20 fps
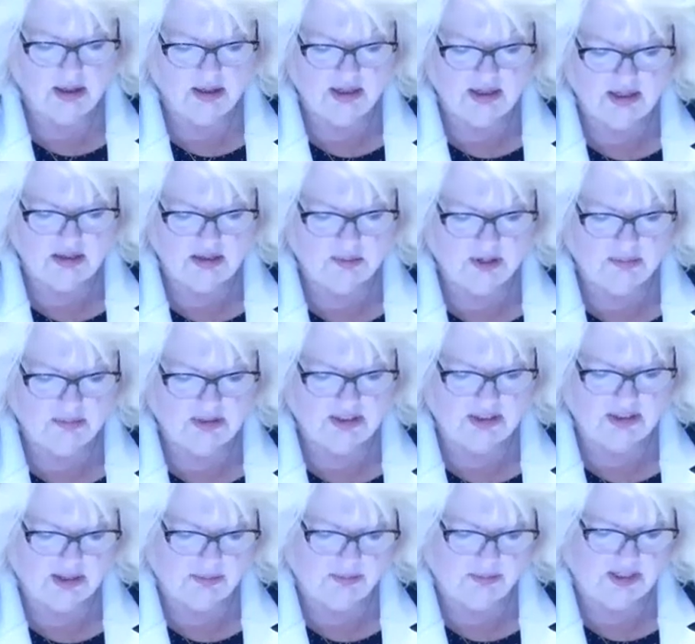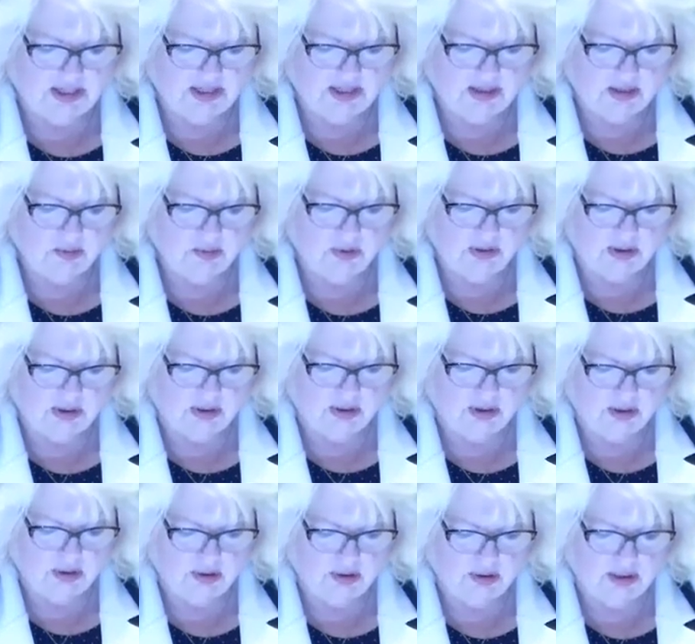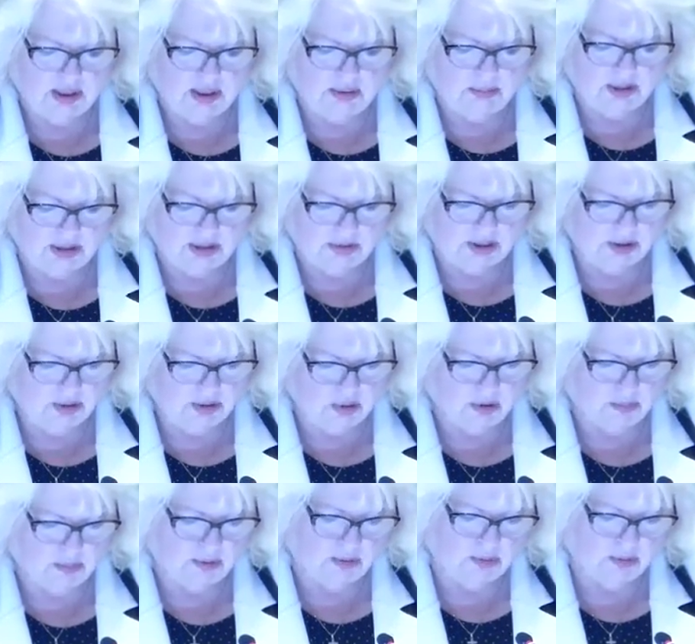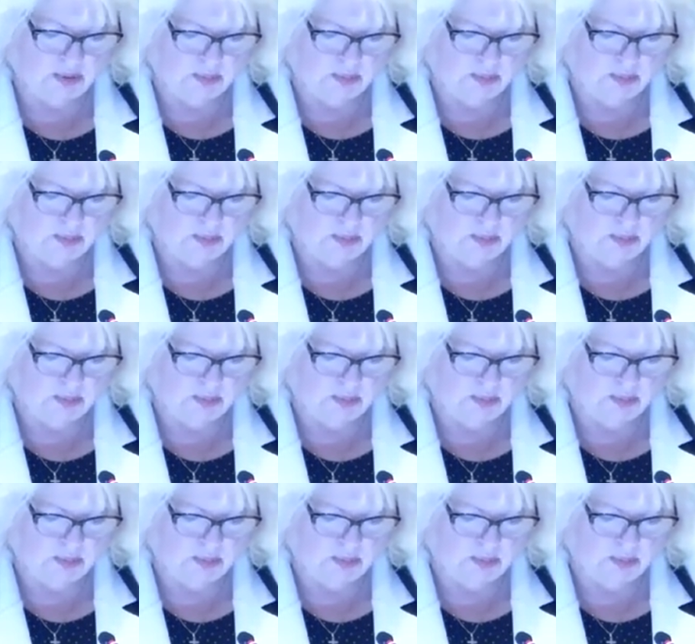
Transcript: These public updates will include a public corporate